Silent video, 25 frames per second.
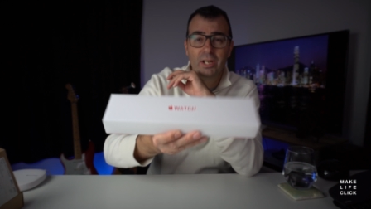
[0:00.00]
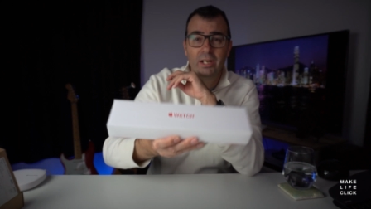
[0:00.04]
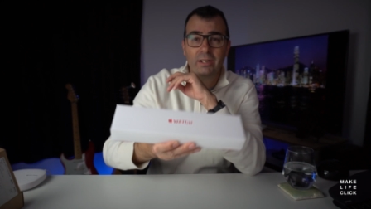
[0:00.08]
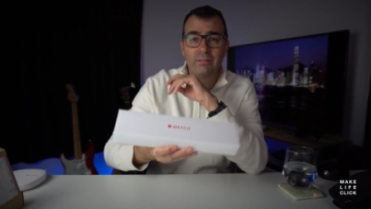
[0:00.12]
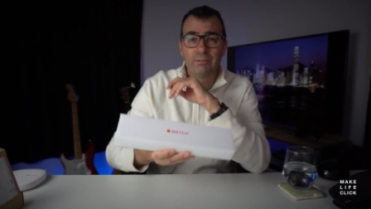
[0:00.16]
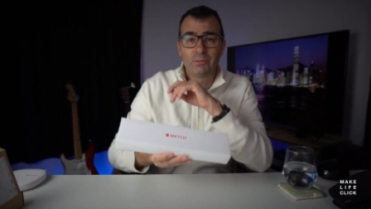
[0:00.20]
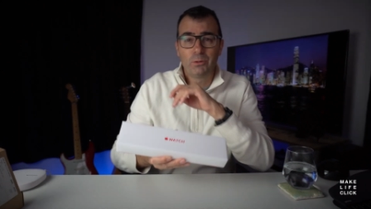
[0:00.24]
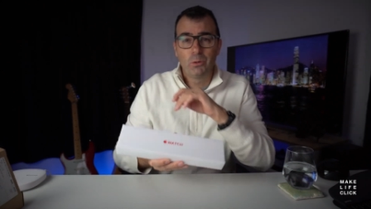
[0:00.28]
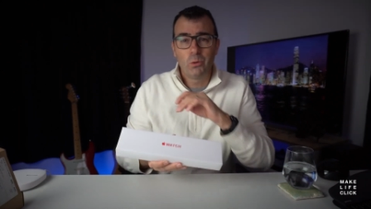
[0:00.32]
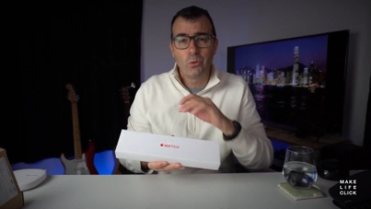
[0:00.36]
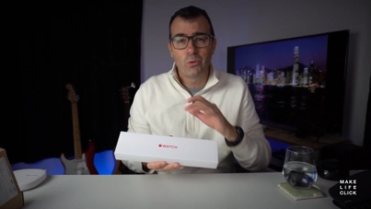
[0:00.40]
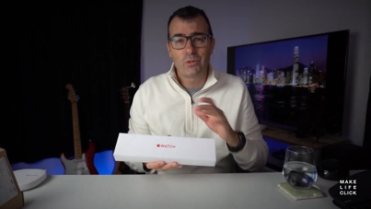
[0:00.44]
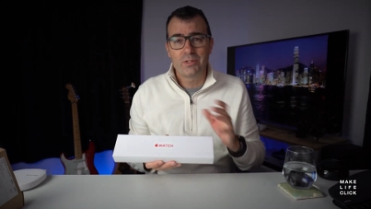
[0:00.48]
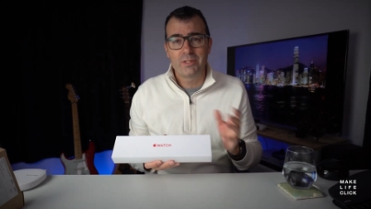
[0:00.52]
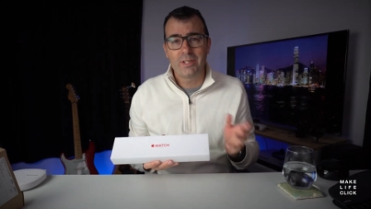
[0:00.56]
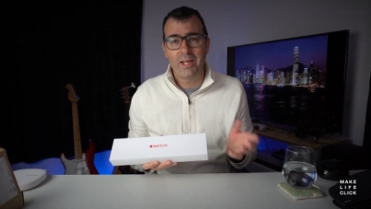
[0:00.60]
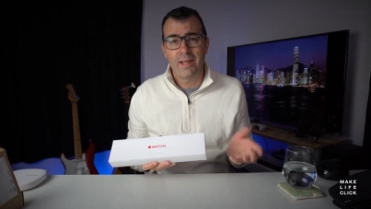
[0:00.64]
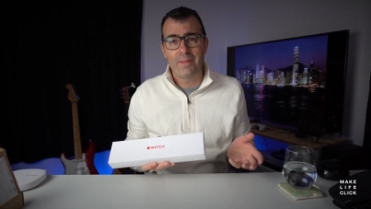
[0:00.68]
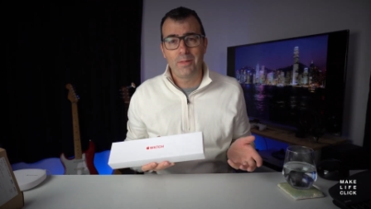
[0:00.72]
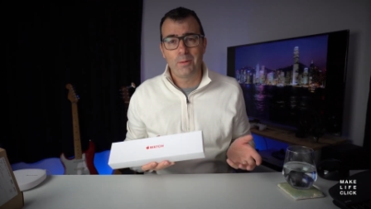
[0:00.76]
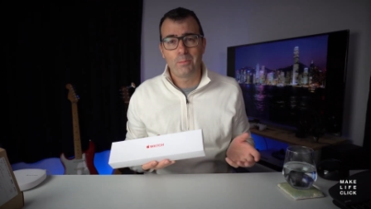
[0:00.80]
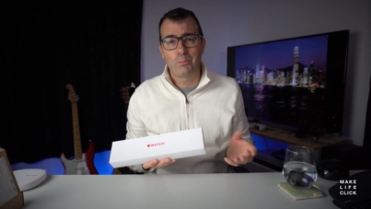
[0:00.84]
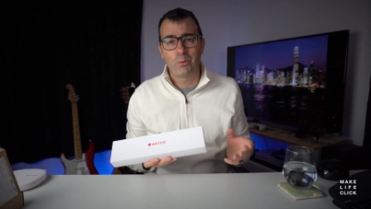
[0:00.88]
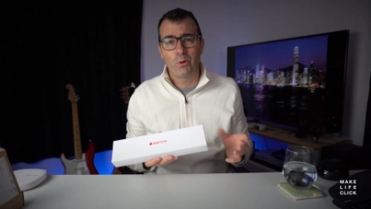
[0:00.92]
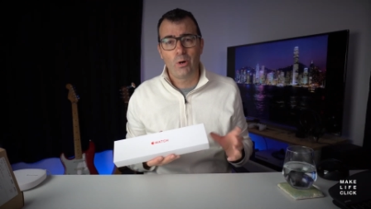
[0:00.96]
And of course,
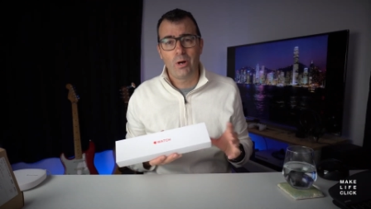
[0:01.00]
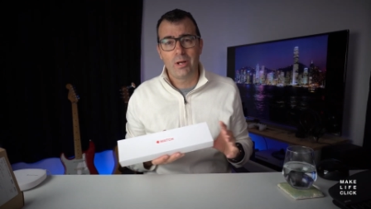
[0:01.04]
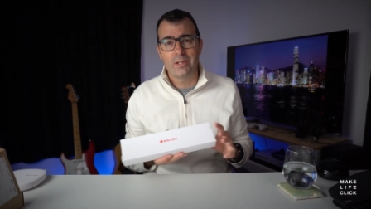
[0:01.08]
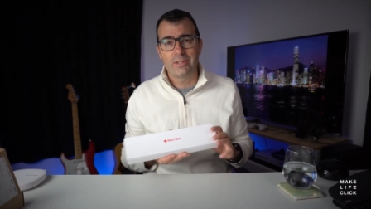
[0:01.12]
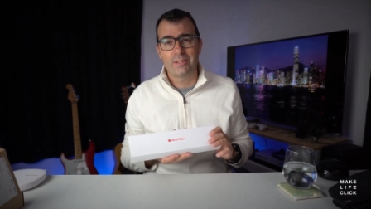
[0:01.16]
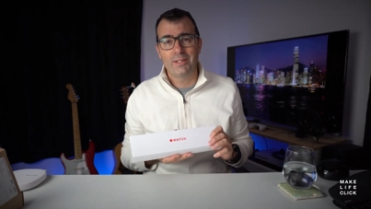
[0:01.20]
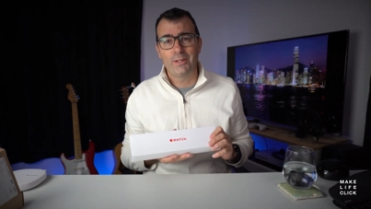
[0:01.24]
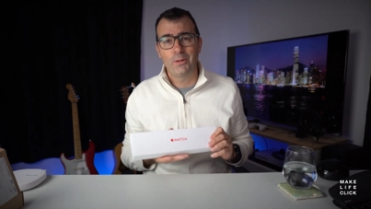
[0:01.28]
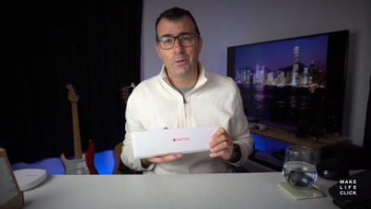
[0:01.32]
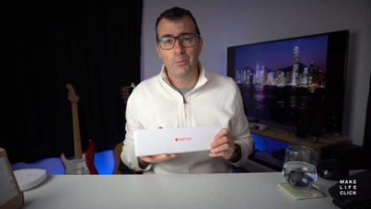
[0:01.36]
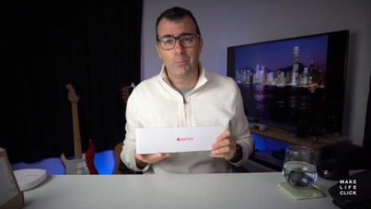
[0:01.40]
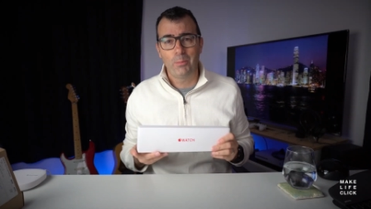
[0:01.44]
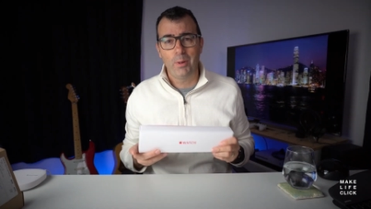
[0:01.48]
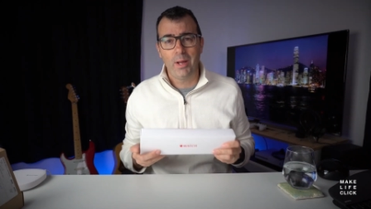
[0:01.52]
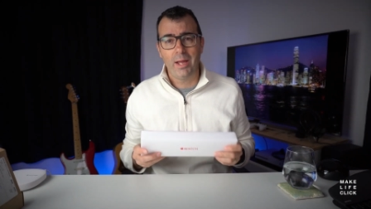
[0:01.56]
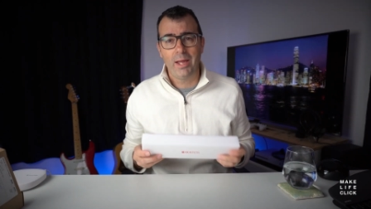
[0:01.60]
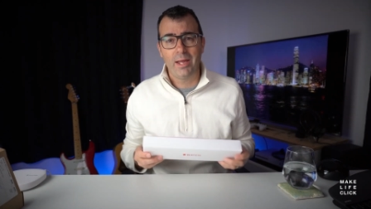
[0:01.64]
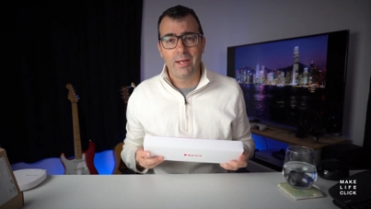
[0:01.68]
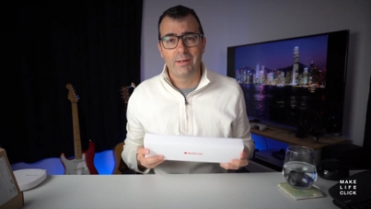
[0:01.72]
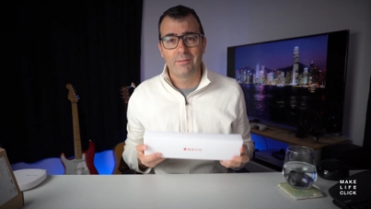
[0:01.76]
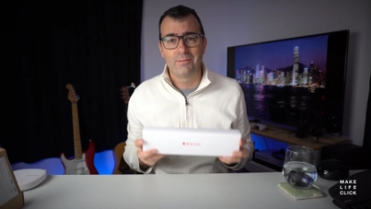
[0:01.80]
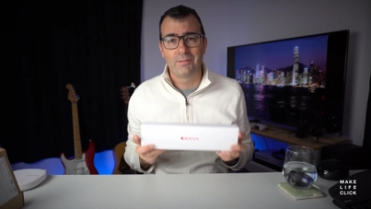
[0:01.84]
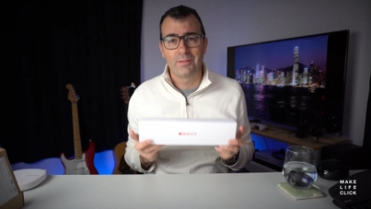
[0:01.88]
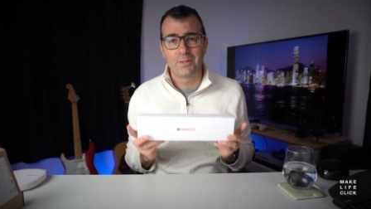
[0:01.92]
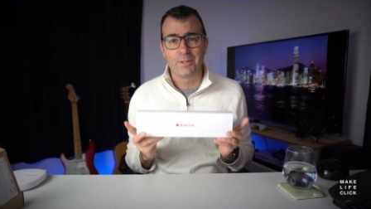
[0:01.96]
at the price that you're
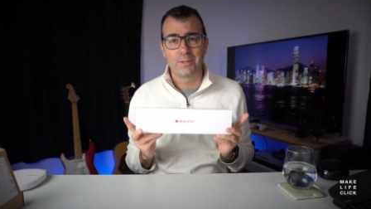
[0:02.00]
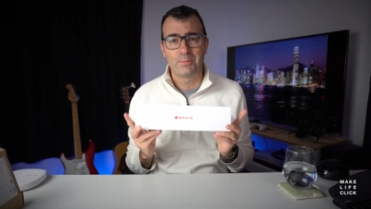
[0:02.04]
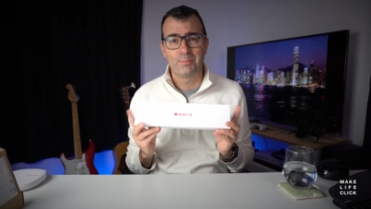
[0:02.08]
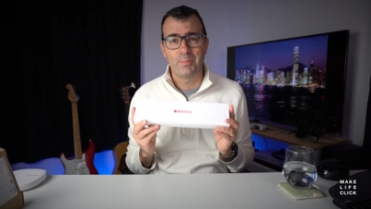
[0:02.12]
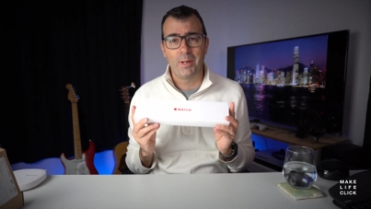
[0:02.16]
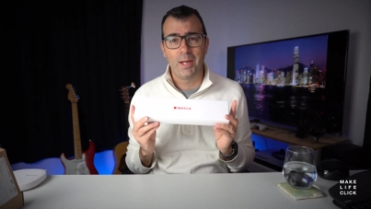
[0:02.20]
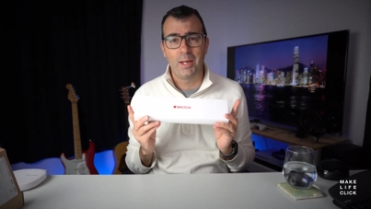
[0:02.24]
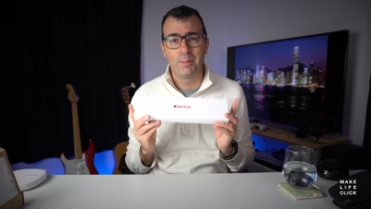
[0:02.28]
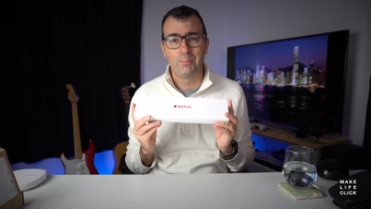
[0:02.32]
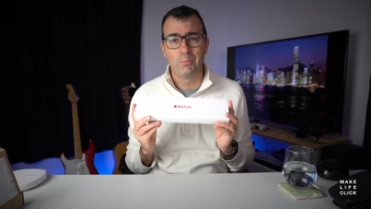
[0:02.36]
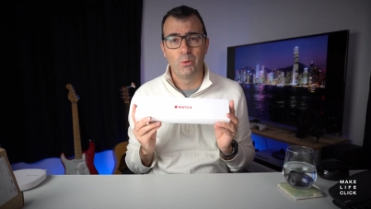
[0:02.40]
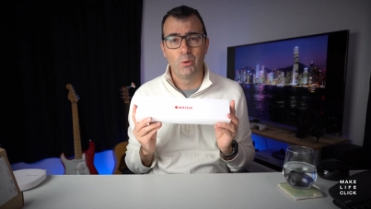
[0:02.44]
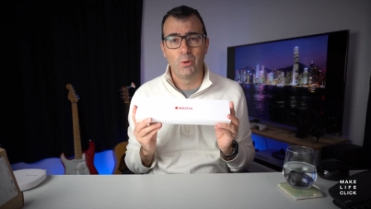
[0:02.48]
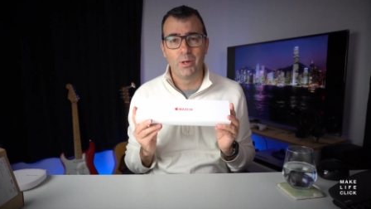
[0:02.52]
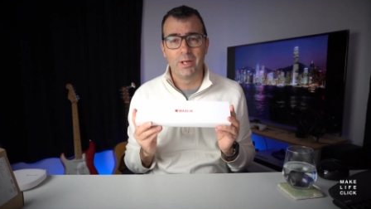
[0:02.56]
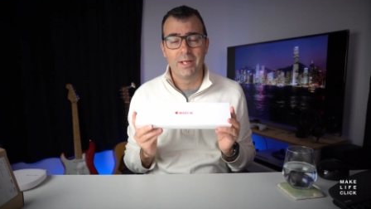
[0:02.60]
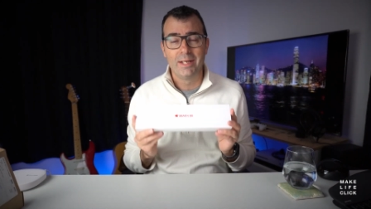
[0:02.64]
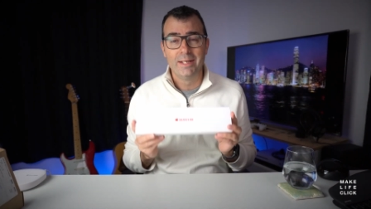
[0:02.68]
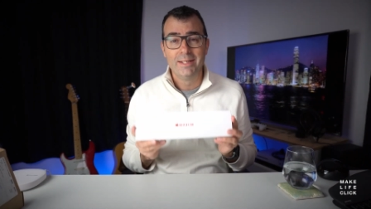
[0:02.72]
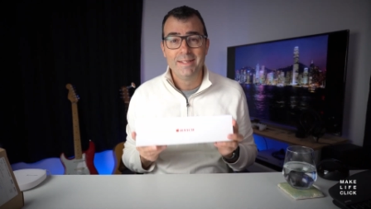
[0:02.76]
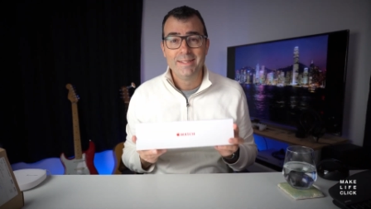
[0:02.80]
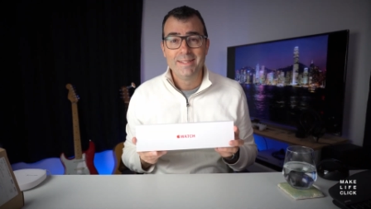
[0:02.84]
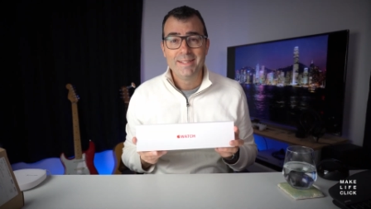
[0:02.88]
paying for this bad boy,